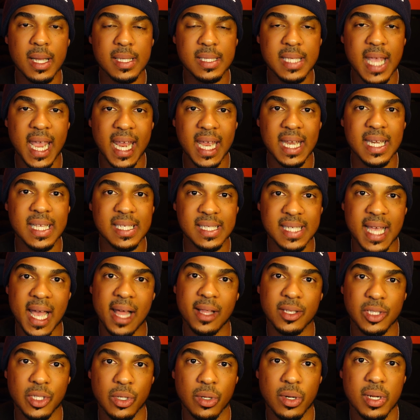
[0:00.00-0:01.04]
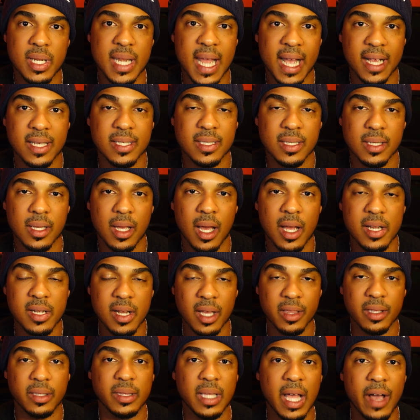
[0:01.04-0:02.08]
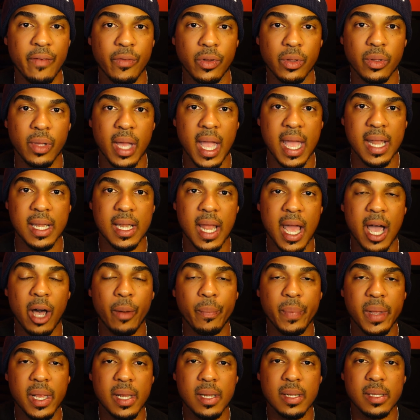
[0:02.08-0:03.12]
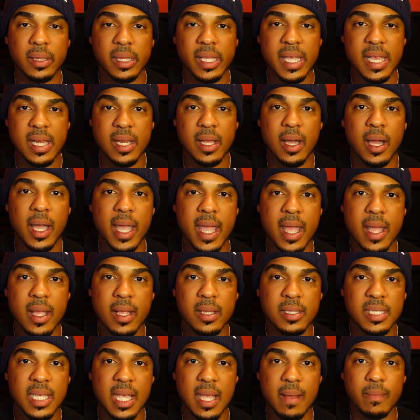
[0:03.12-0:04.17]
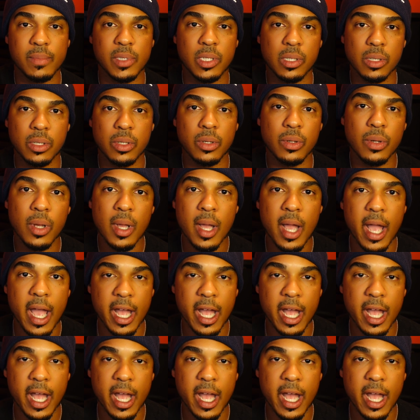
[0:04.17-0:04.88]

taking his talent to another level and helping lead a team to